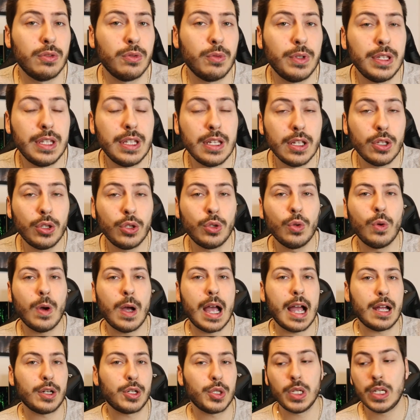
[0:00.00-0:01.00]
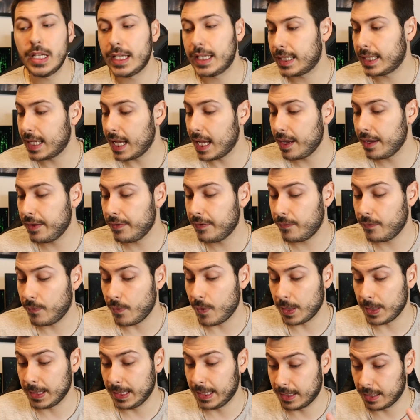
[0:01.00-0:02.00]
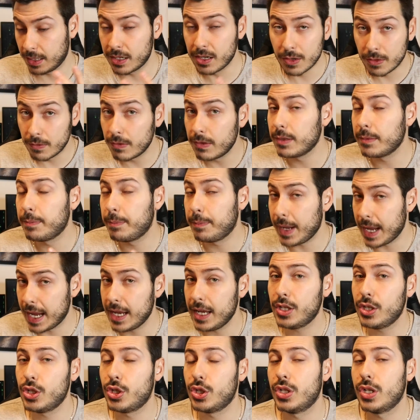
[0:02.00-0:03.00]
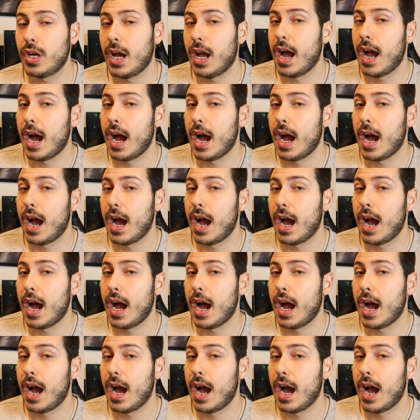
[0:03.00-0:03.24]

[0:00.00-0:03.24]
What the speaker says: we need to actually save the current page